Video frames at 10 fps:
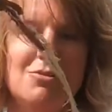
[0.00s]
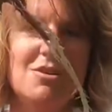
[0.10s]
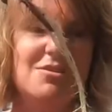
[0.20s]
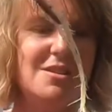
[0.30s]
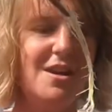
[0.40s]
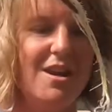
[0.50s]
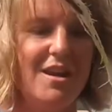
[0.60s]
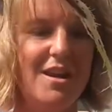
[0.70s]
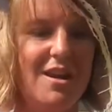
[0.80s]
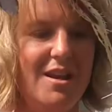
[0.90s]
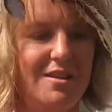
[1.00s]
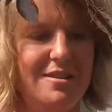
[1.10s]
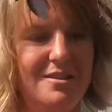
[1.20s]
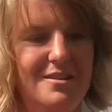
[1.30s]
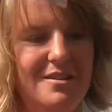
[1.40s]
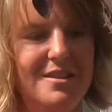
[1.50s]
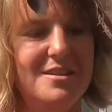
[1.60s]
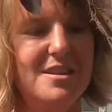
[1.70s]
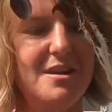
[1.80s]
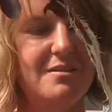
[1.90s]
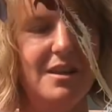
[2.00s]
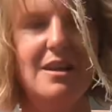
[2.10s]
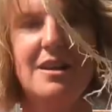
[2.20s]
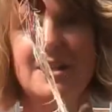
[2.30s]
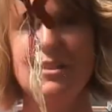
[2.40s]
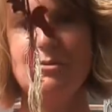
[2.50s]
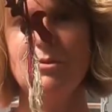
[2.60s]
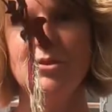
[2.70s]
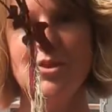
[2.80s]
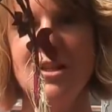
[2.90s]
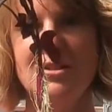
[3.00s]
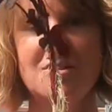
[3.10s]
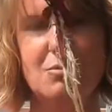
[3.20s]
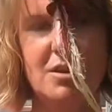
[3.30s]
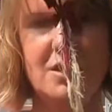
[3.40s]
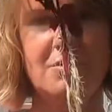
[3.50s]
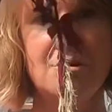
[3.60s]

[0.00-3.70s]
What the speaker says: roots on it. Exactly. That's what we're trying to do. We're going to